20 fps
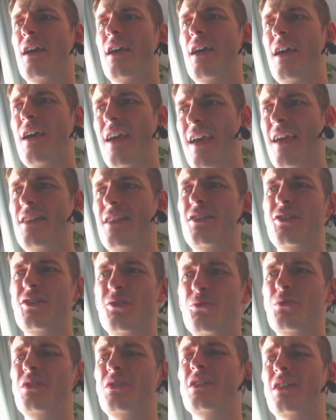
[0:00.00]
any
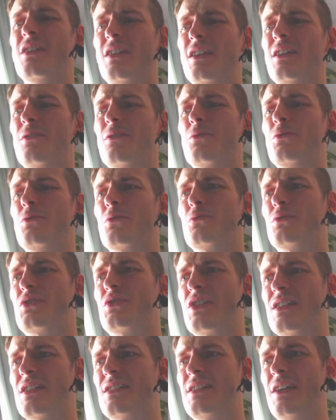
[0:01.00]
unique hero. You could
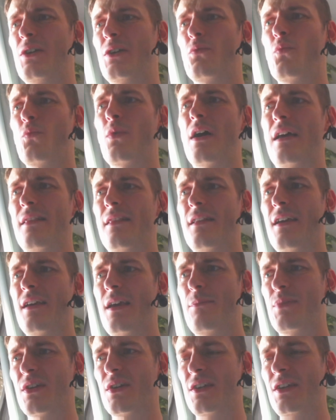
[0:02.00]
just take one
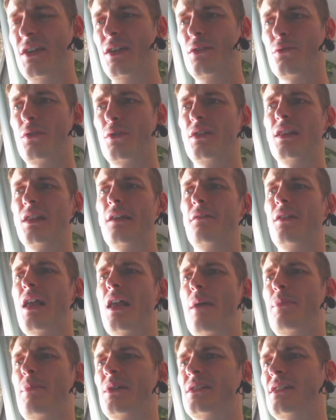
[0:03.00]
epic hero and level
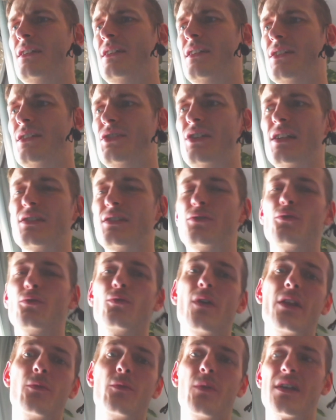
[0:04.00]
up it just to
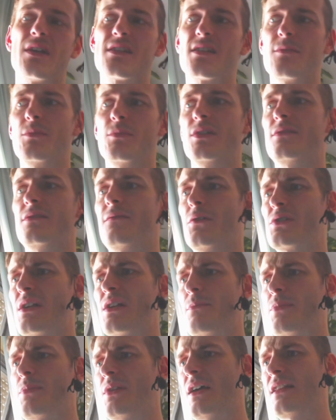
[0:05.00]
advance a bit. For
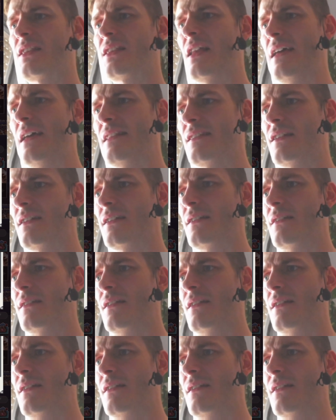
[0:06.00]
example, Atalanta,